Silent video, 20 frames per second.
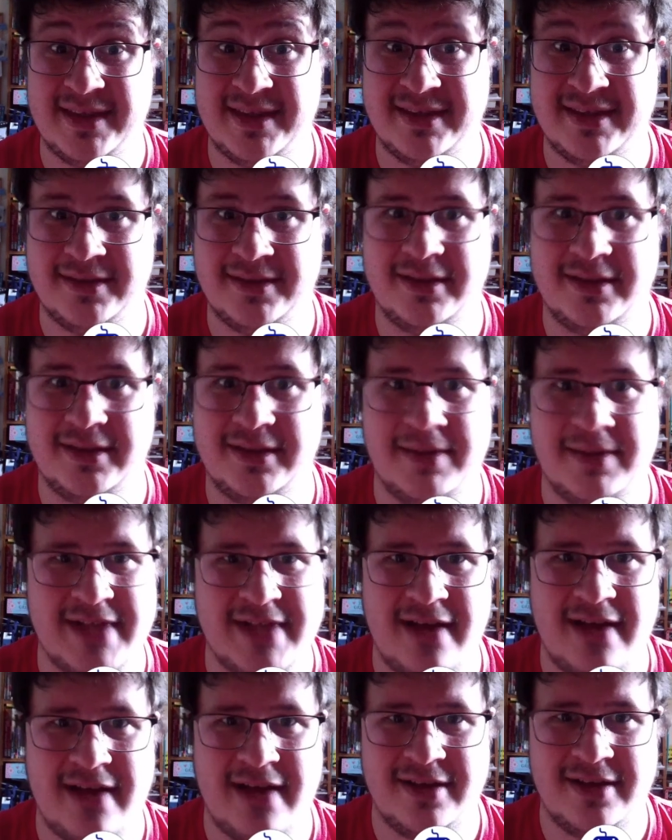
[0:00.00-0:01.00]

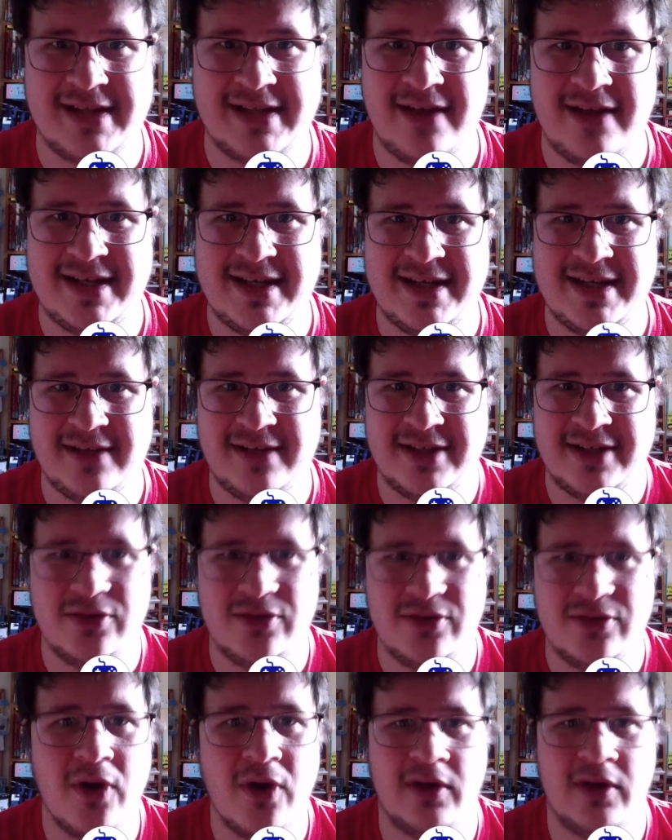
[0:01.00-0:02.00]
The Saudi deal is
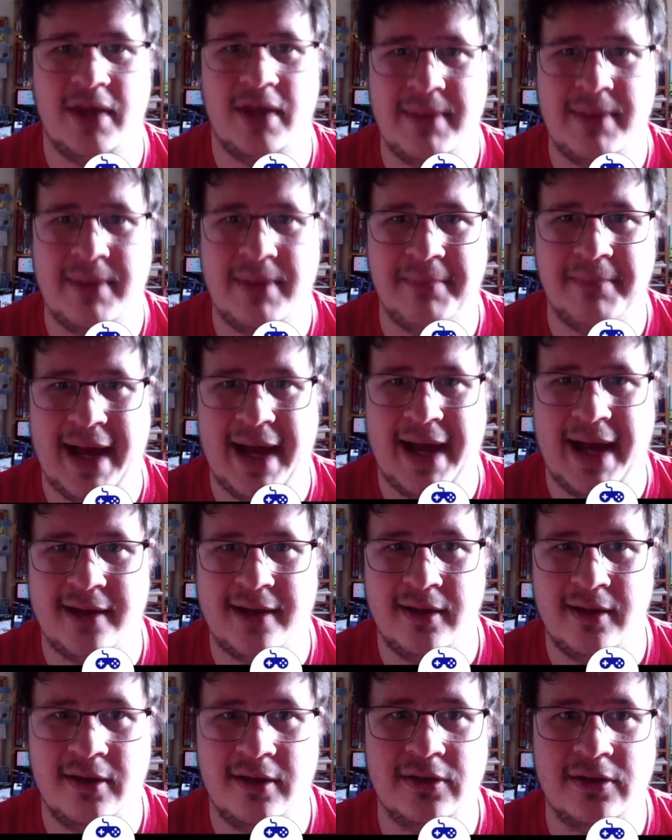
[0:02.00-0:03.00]
not coming back.
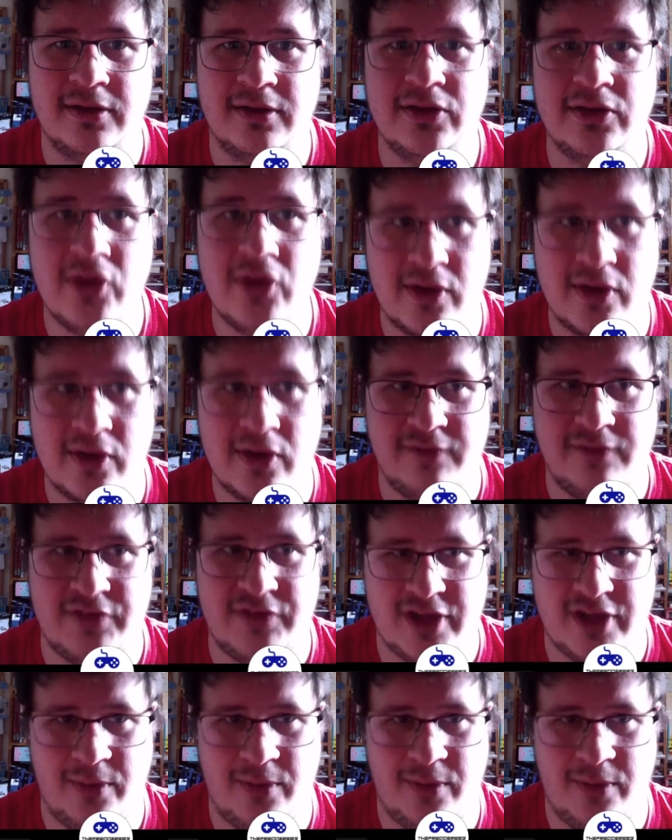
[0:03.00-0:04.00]
Look for
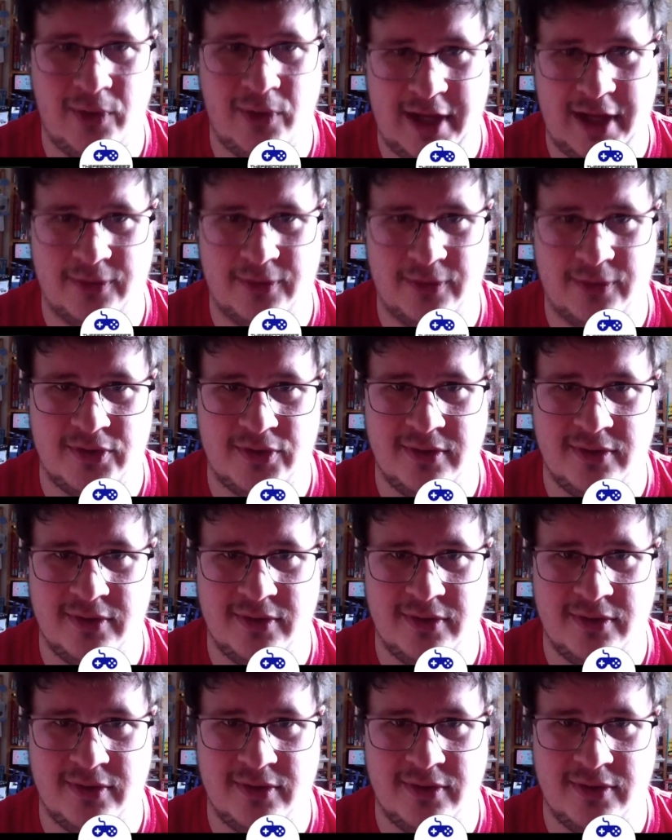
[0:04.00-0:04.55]
someone else.